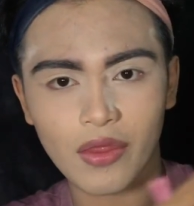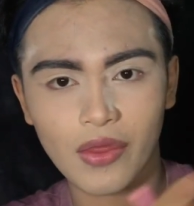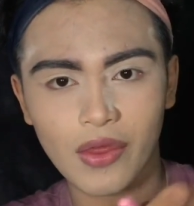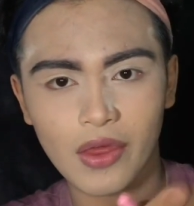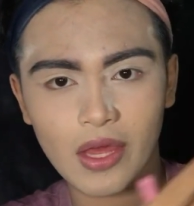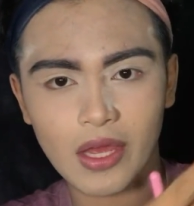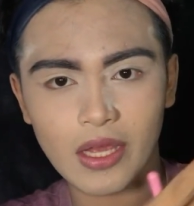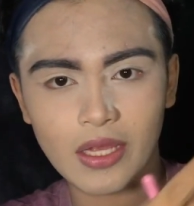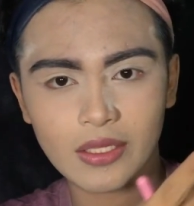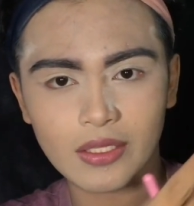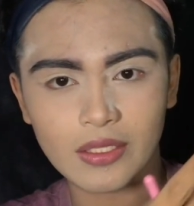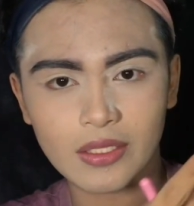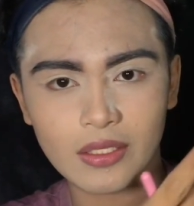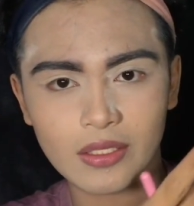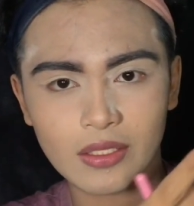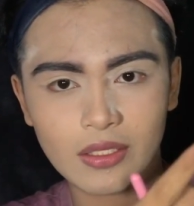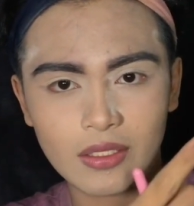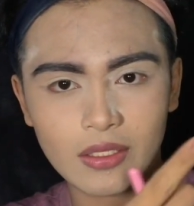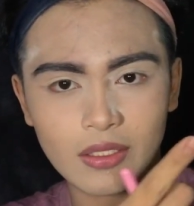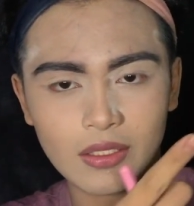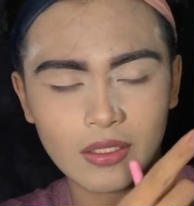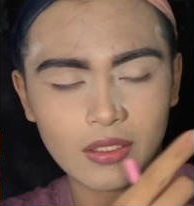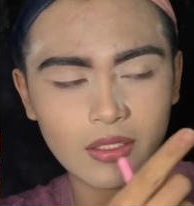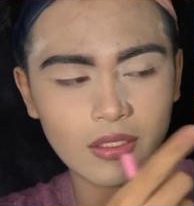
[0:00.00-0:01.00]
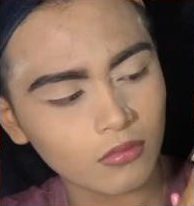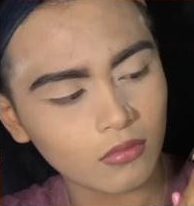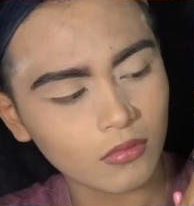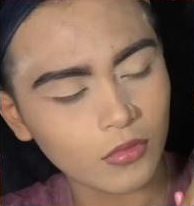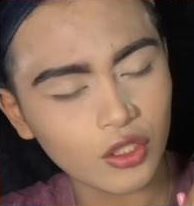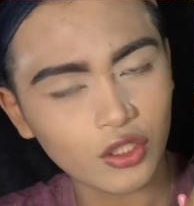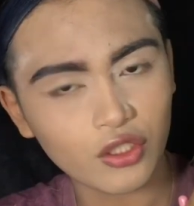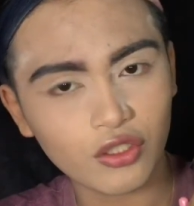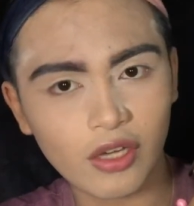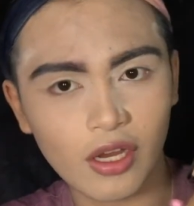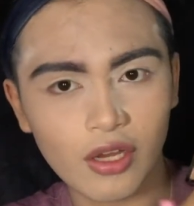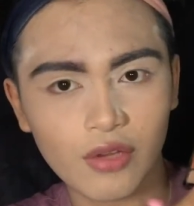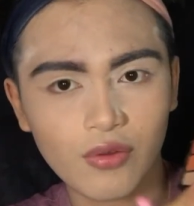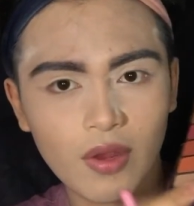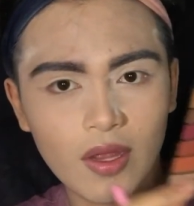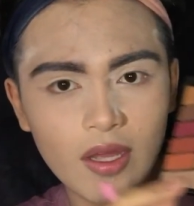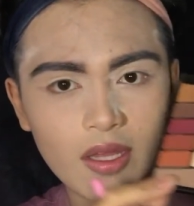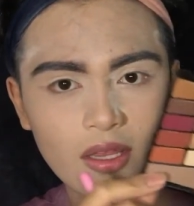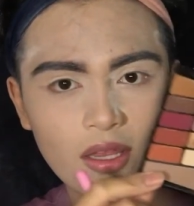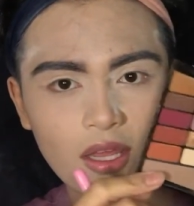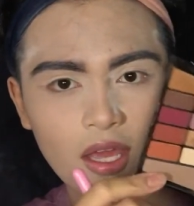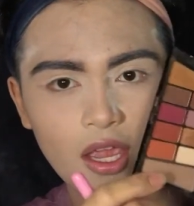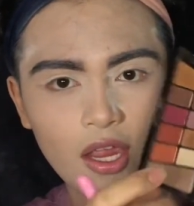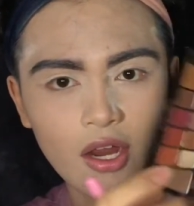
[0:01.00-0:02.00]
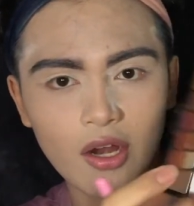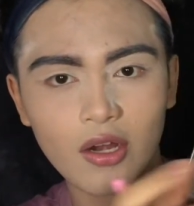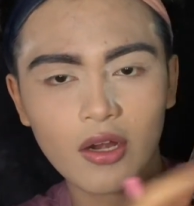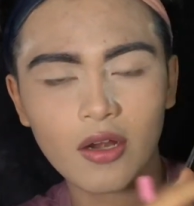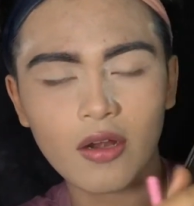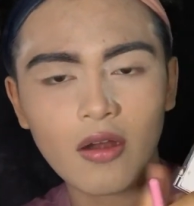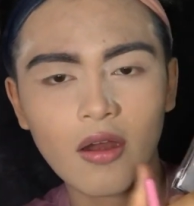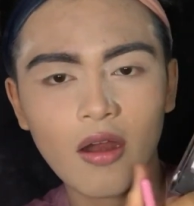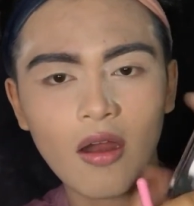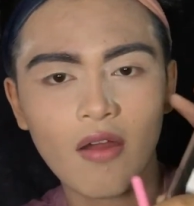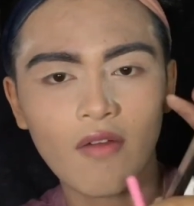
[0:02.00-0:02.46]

this shade right here